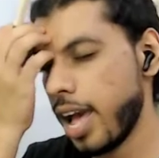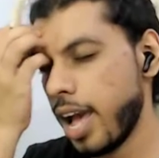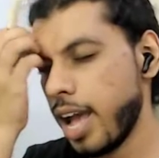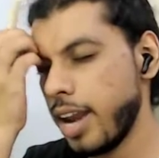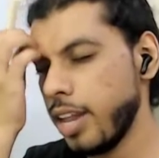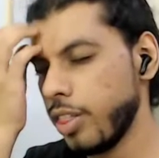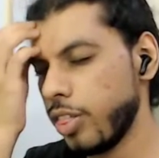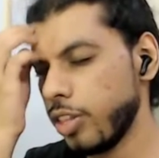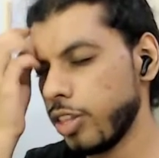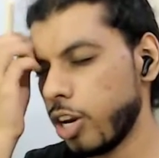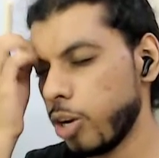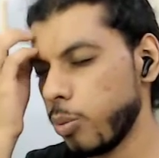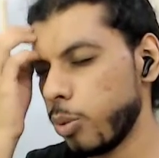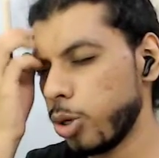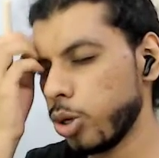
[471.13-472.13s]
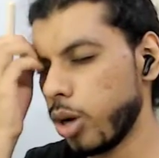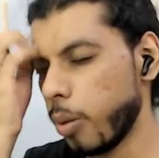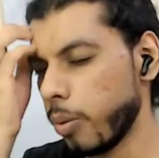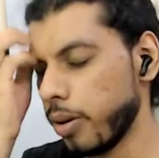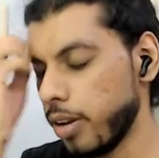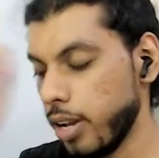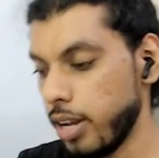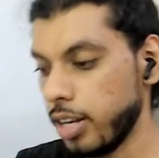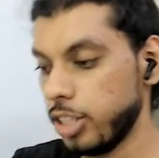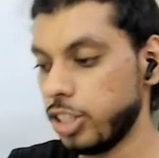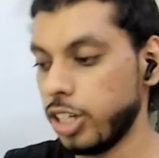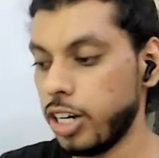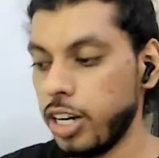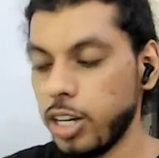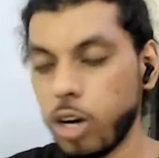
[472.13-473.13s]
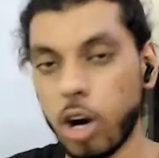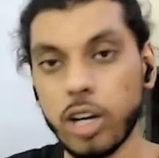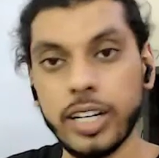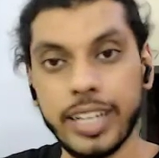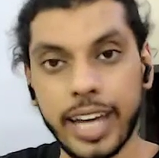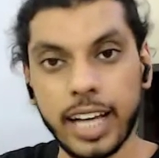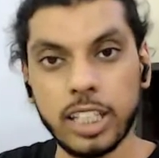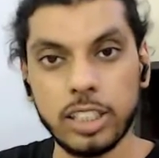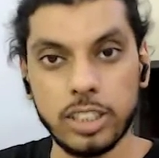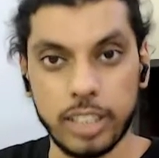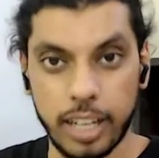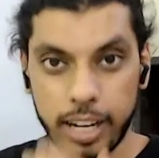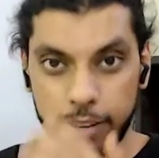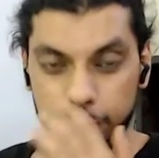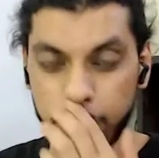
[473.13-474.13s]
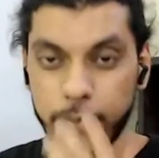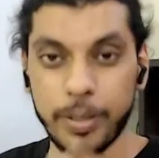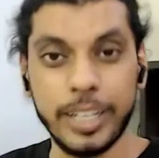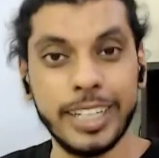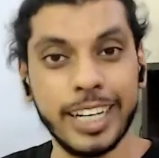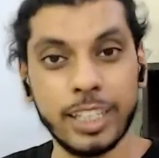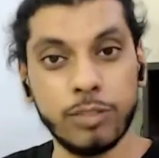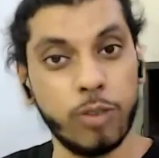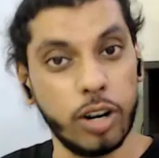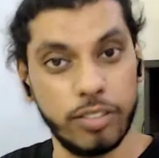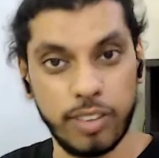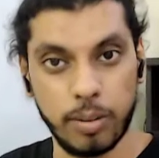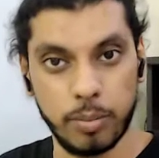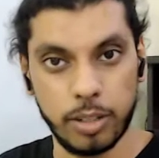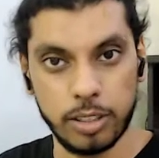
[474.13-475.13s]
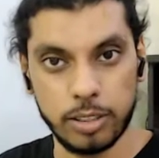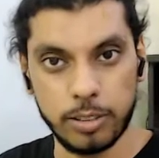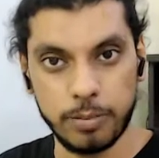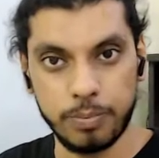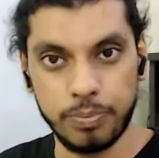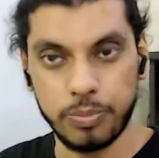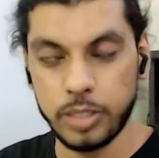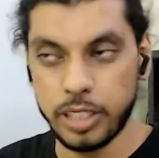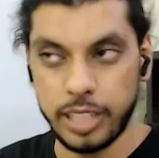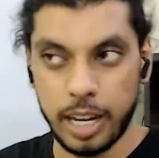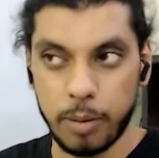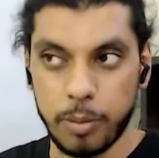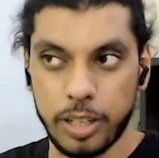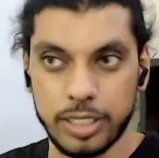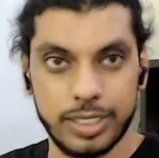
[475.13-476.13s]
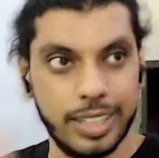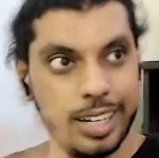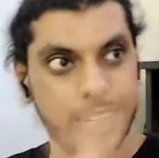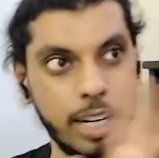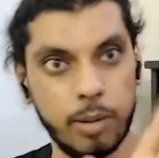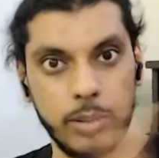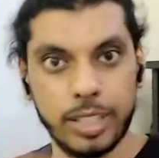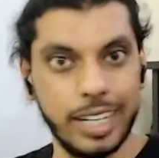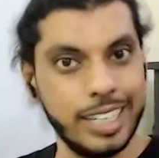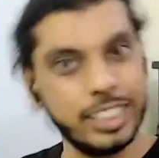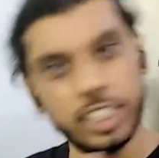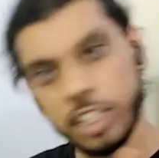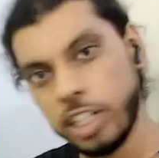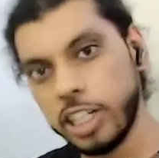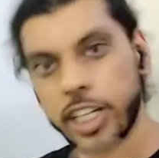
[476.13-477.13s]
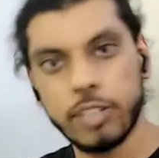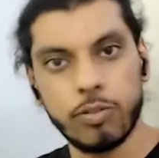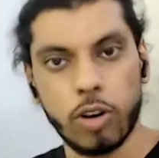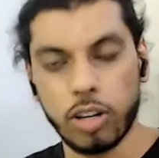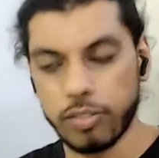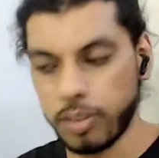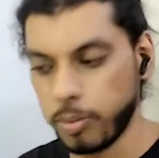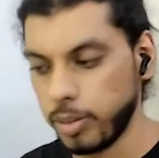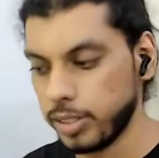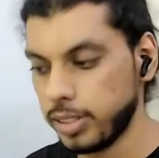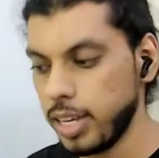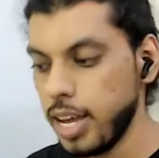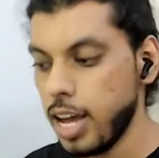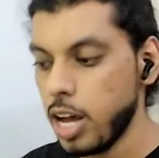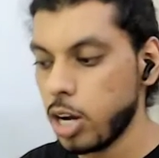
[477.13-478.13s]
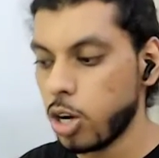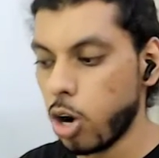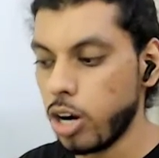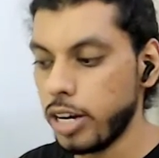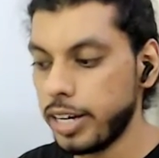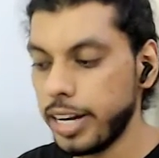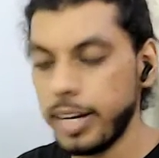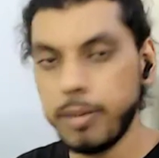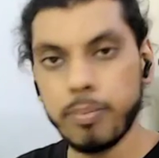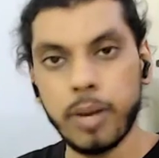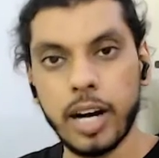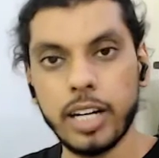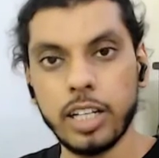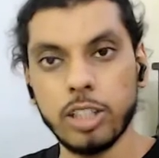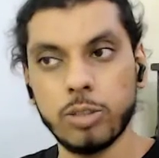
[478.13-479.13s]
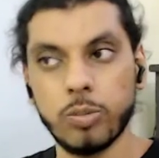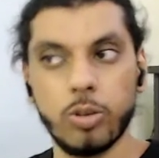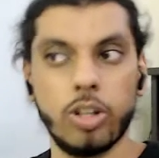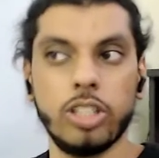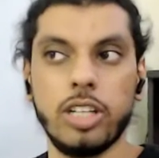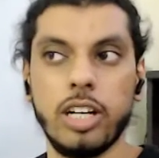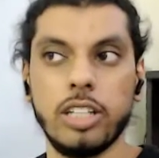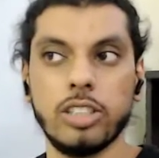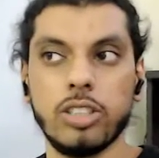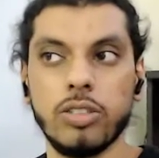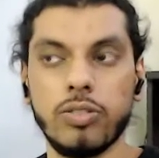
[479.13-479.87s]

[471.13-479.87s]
Anything that you want to cover. Generally context, for me, it takes 45 minutes. 10 minutes there, 10 minutes like generally take 45 minutes. Content part is more on the lines